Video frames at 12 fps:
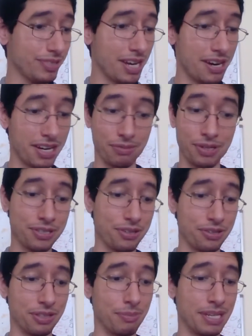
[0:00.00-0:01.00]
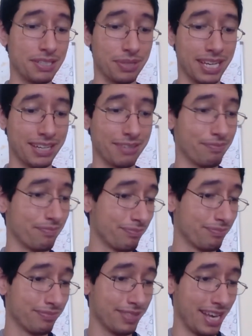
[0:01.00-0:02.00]
All right, we're just gonna do the best we can,
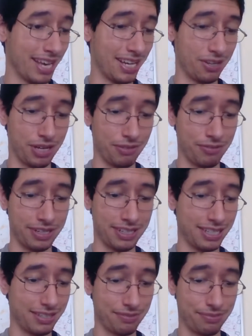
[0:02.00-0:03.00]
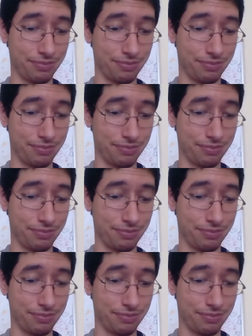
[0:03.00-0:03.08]
and quite frankly,